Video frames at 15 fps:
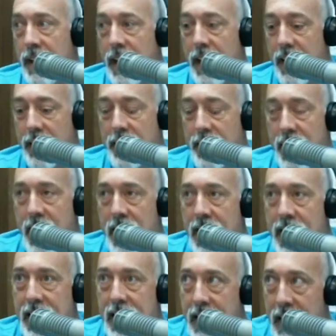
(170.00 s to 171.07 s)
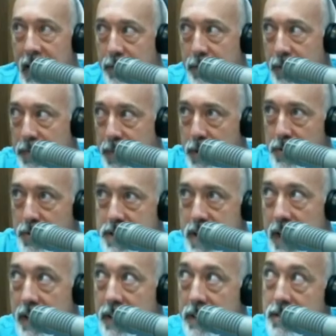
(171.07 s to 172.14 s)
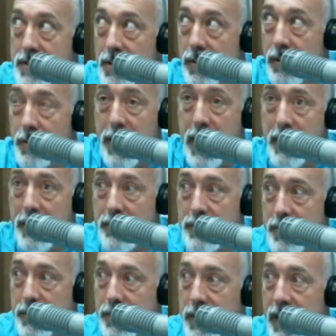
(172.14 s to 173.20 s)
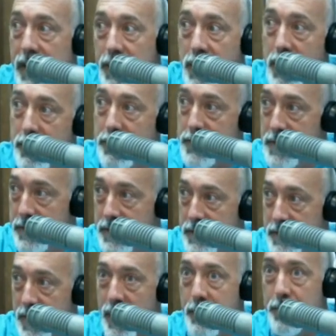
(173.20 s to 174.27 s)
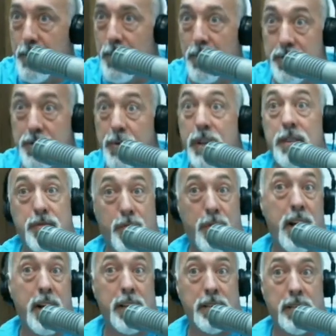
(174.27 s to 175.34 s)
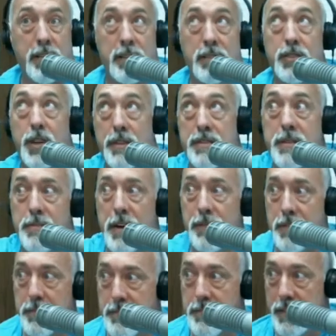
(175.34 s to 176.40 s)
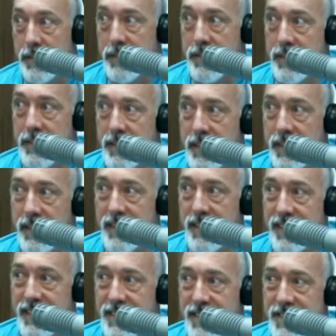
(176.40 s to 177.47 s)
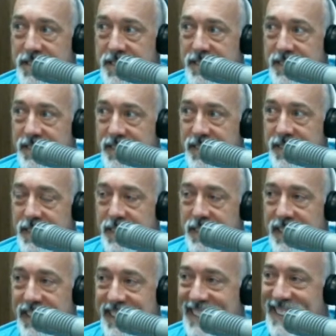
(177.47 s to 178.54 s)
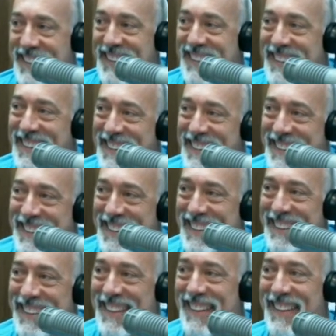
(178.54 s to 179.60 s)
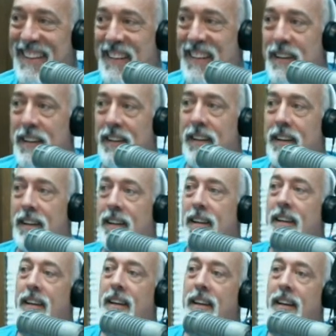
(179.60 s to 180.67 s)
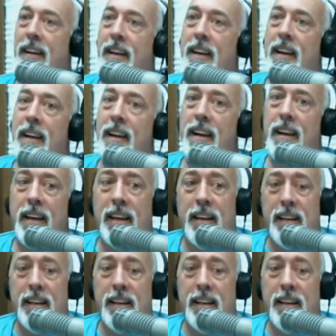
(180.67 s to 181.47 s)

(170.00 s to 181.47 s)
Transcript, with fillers: And every few seconds, solar panels are flying off the carport to his right, just above him. So I imagine he had a few nicks and stuff on